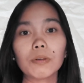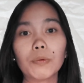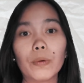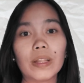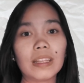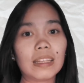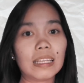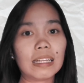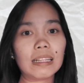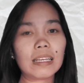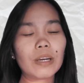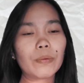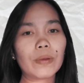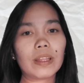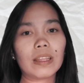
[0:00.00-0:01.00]
When
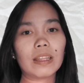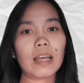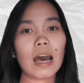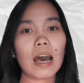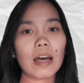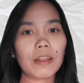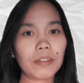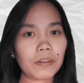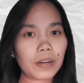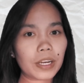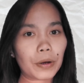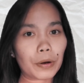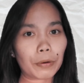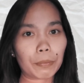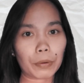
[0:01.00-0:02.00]
dealing with
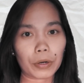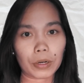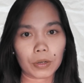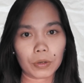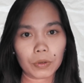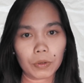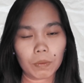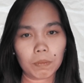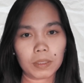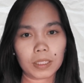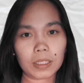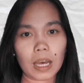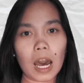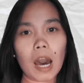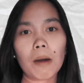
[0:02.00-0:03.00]
three or more
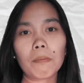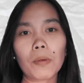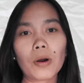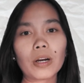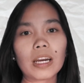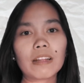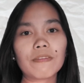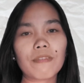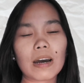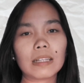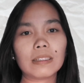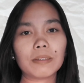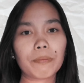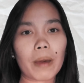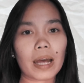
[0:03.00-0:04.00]
groups, more
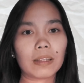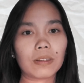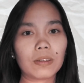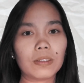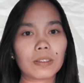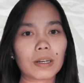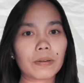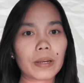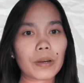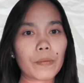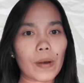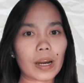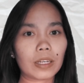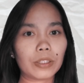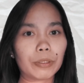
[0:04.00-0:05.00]
advanced methods are
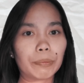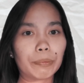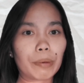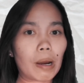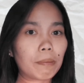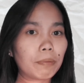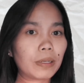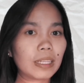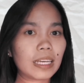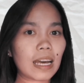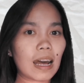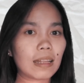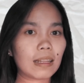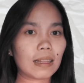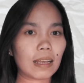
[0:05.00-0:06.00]
required to properly
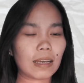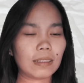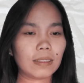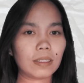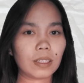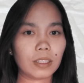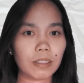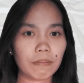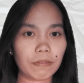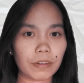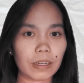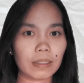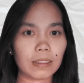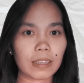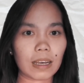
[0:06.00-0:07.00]
analyze the
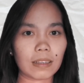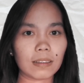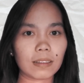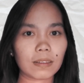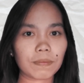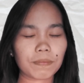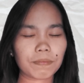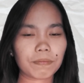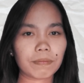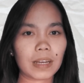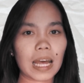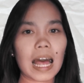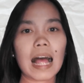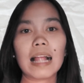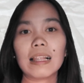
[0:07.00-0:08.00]
differences.
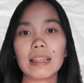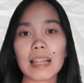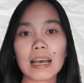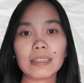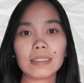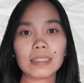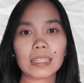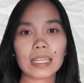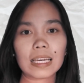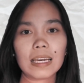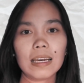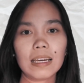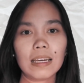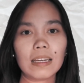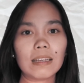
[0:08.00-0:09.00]

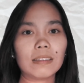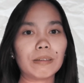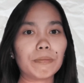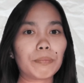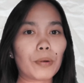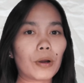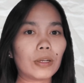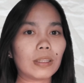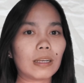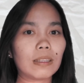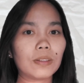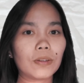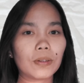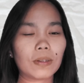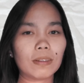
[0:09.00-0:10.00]
Lastly, it is
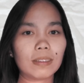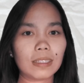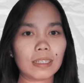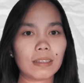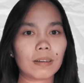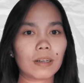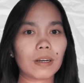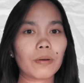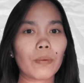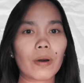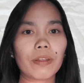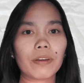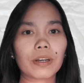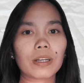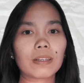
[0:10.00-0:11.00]
important to consider
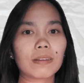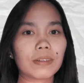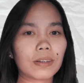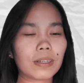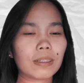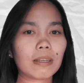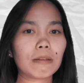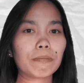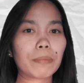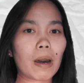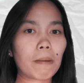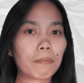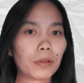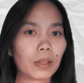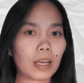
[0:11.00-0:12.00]
whether certain
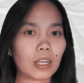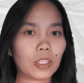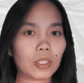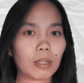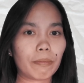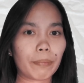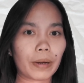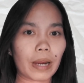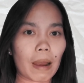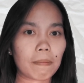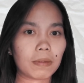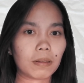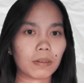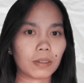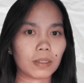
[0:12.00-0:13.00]
population
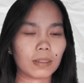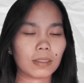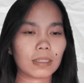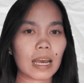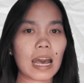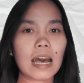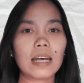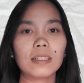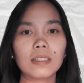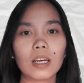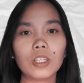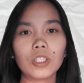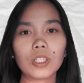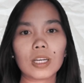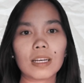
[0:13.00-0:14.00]
parameters,
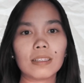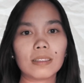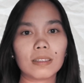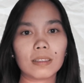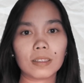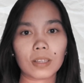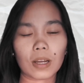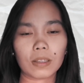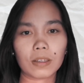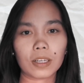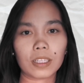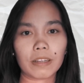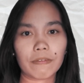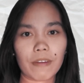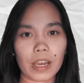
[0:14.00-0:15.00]
such as the
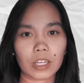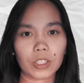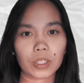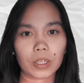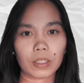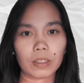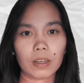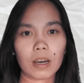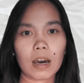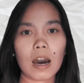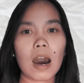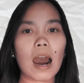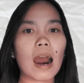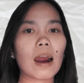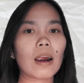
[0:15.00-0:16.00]
standard deviation,
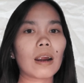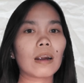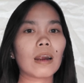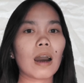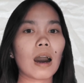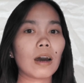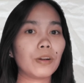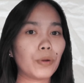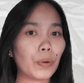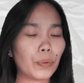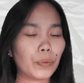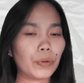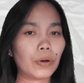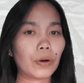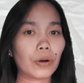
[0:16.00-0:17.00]
are
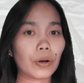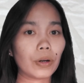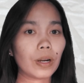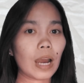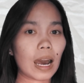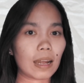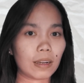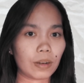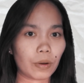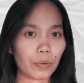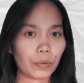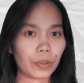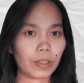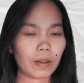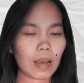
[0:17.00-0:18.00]
known or
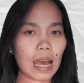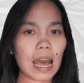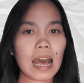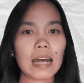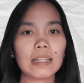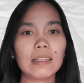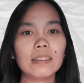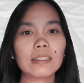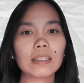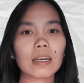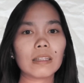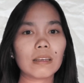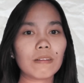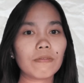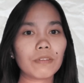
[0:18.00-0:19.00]
unknown. This
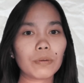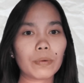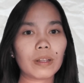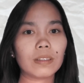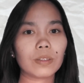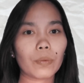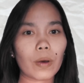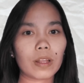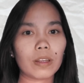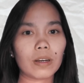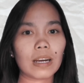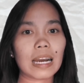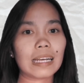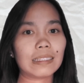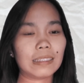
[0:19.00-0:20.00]
can influence
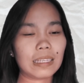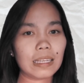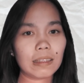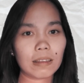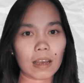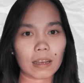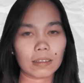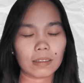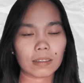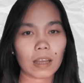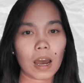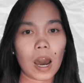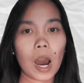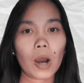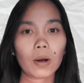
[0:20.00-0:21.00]
whether a z-test
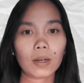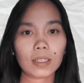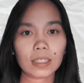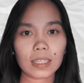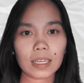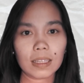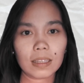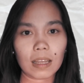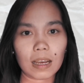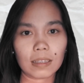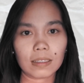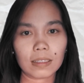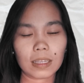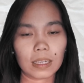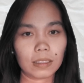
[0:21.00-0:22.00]
or
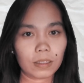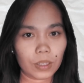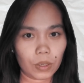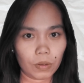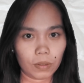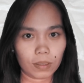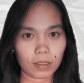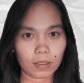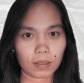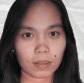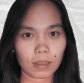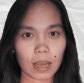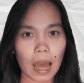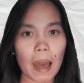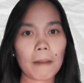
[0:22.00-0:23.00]
t-test is used.
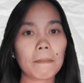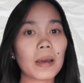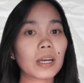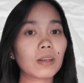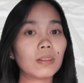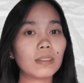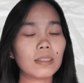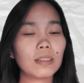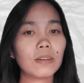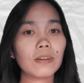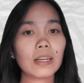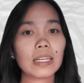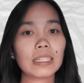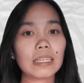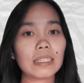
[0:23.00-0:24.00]
By
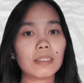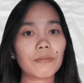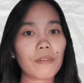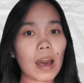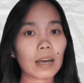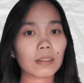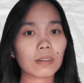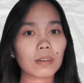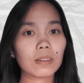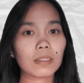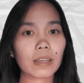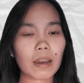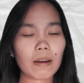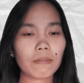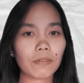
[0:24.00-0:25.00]
considering these factors
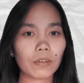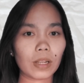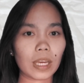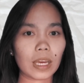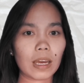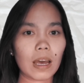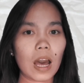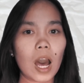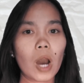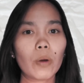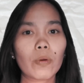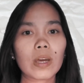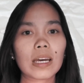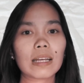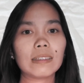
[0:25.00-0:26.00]
carefully,
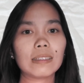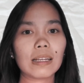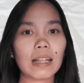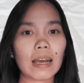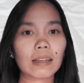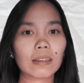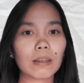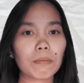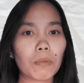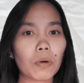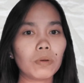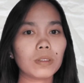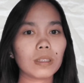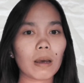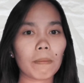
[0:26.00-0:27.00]
we can select the most